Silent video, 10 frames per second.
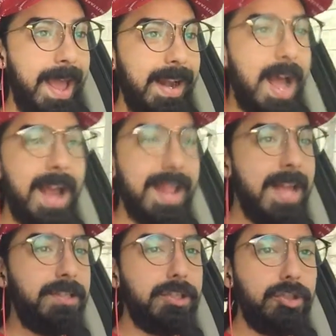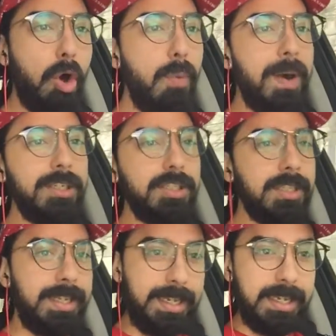And I'd had so
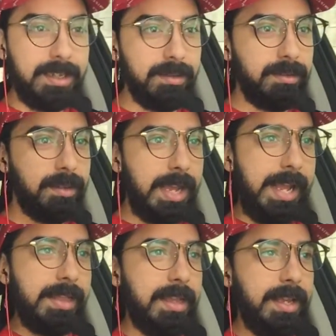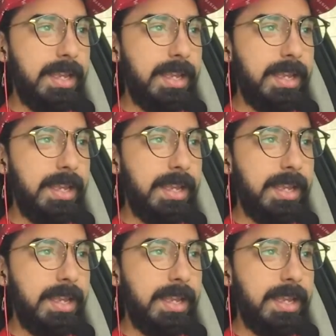much to eat at,